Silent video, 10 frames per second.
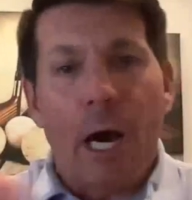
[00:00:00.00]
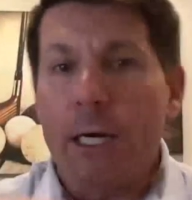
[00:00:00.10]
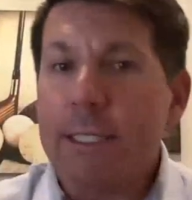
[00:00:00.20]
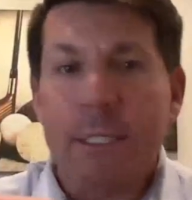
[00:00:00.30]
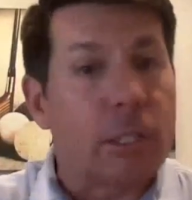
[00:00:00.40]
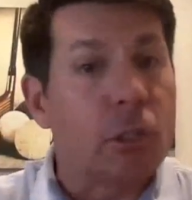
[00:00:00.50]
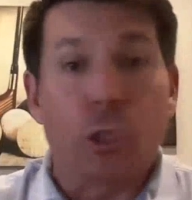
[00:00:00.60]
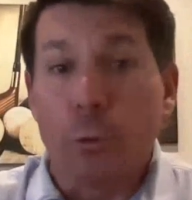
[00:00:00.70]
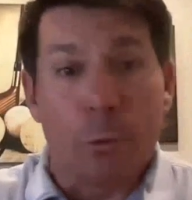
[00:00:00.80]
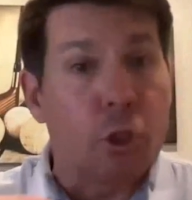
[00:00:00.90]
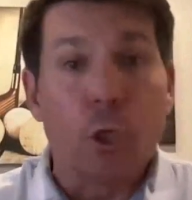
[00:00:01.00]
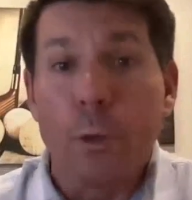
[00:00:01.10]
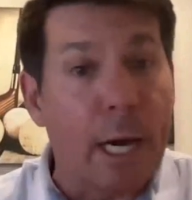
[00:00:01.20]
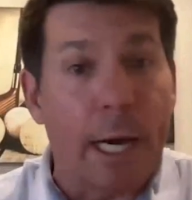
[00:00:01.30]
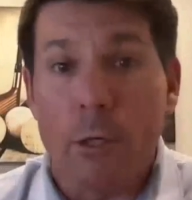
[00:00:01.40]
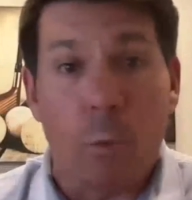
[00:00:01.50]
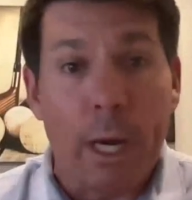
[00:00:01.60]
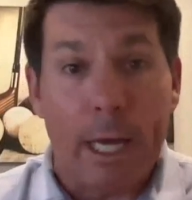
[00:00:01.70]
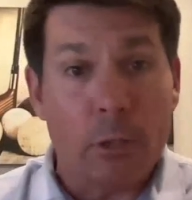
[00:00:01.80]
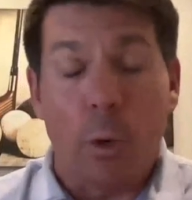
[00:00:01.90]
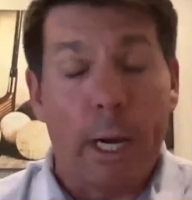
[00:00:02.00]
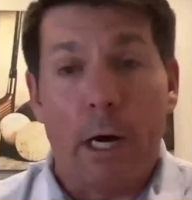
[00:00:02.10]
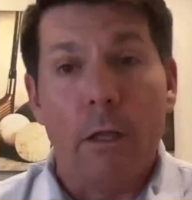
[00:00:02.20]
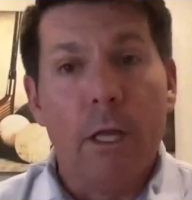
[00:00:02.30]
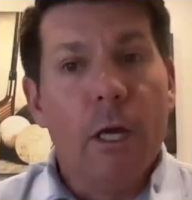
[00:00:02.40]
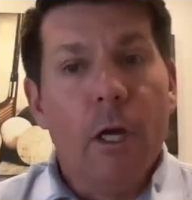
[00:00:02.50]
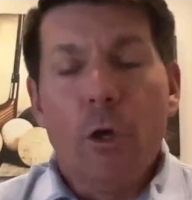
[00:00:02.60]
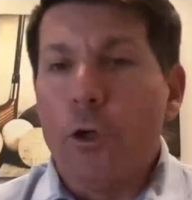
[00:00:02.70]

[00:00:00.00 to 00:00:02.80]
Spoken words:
Us as consumers, you and I as well,